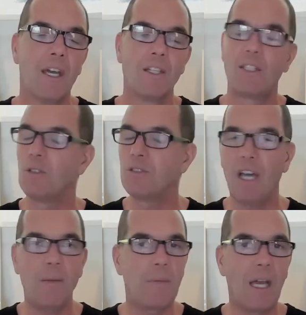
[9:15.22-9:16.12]
Don't
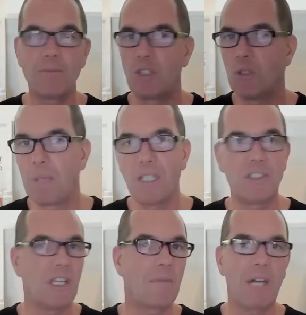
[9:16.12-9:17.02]
tell me I'm too
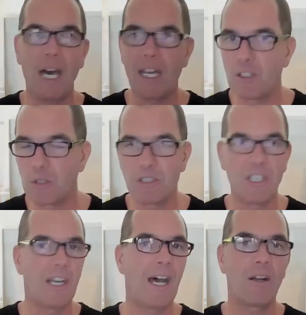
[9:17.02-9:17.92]
busy, I'm not
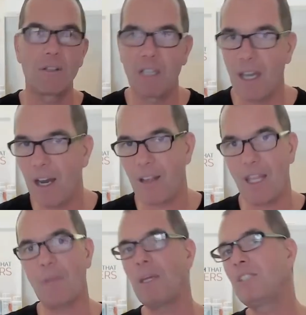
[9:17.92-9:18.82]
interested, I don't care,
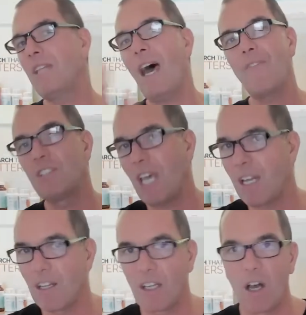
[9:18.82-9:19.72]
that my staff is
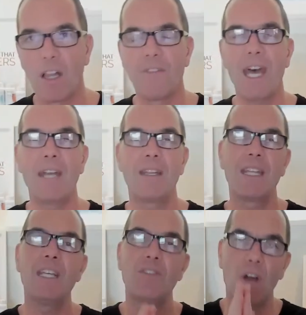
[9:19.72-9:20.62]
handling all of that.
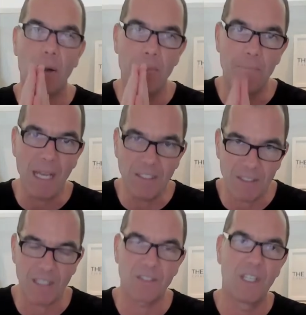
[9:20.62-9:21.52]
These are
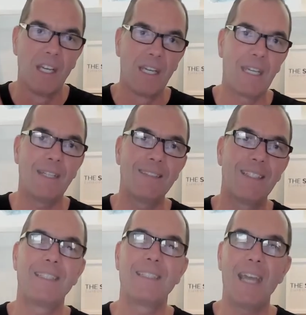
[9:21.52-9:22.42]
basics in
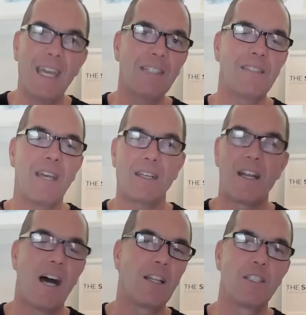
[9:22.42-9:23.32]
today's
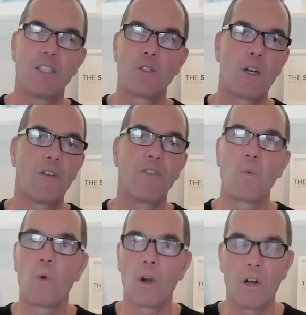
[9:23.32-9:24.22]

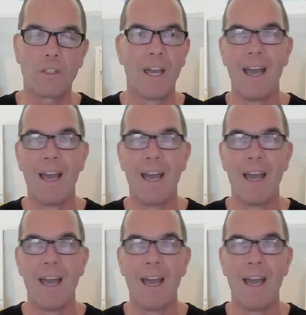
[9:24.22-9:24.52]
technology-driven world.